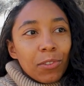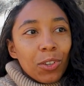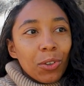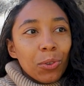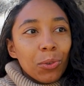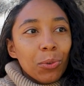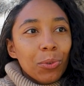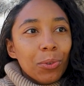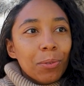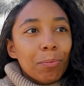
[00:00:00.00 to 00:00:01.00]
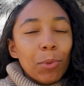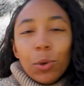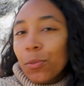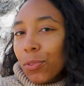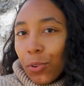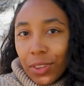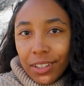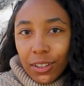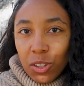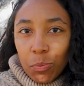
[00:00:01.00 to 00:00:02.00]
to move through
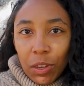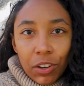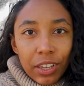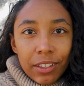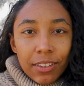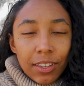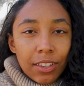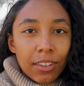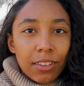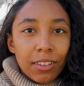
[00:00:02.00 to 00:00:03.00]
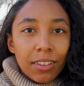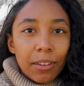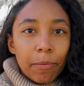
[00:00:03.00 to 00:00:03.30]
these experiences